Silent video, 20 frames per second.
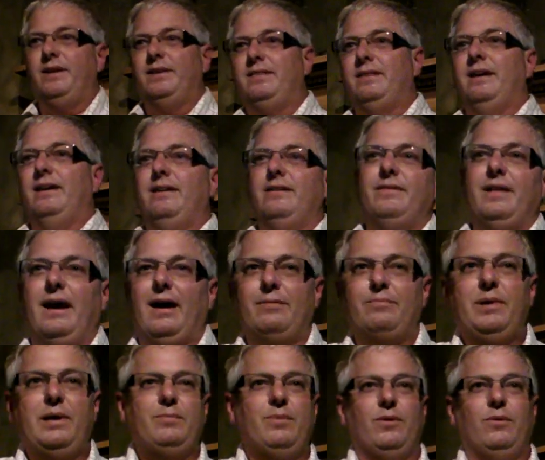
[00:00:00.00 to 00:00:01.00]
at the end of that,
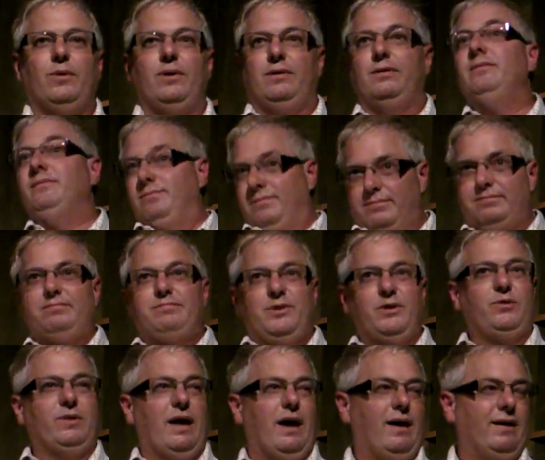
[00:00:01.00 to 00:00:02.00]
people will
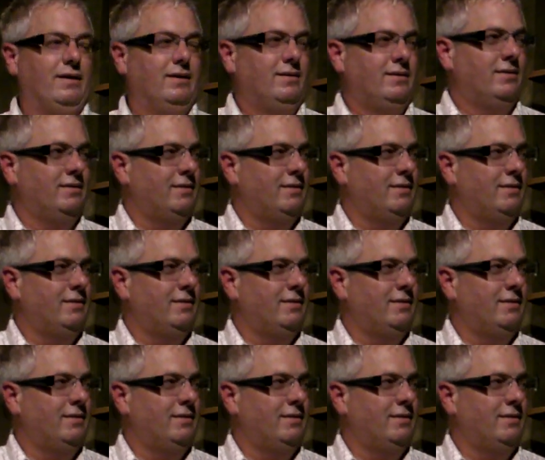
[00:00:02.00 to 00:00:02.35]
do that.